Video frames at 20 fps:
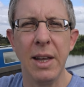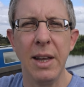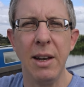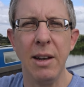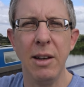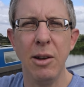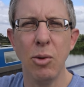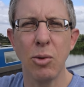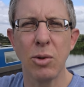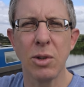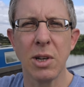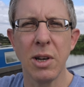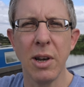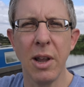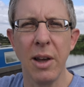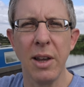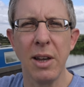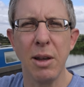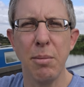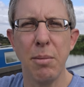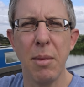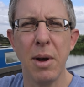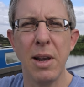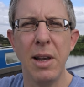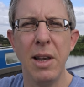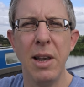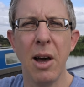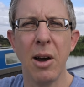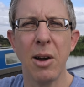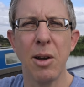it looks like my
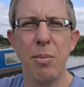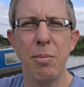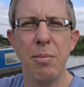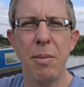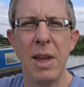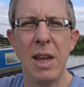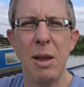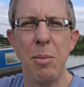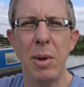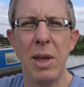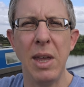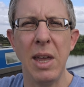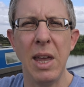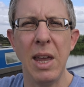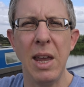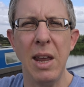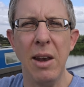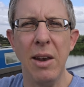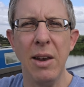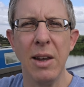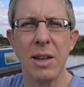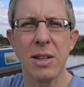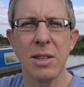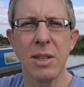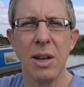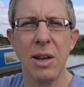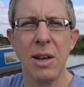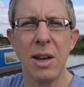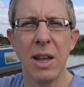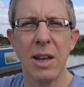luck may be in as
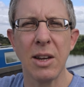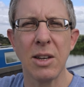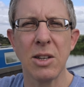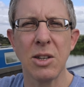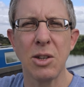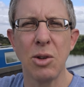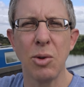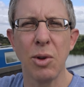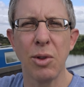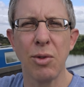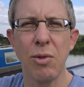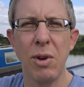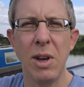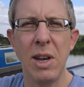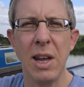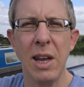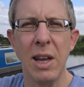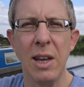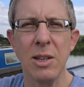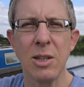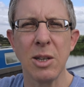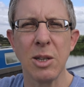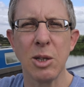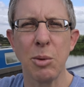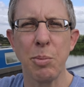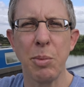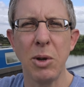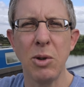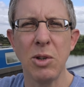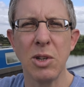the next two or three days are
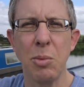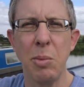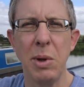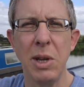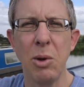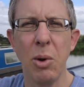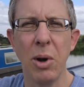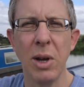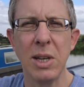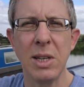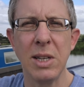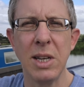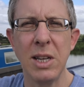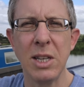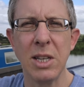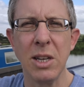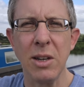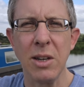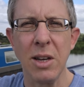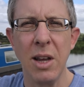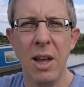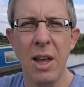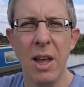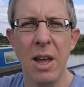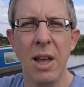supposed to be quite decent.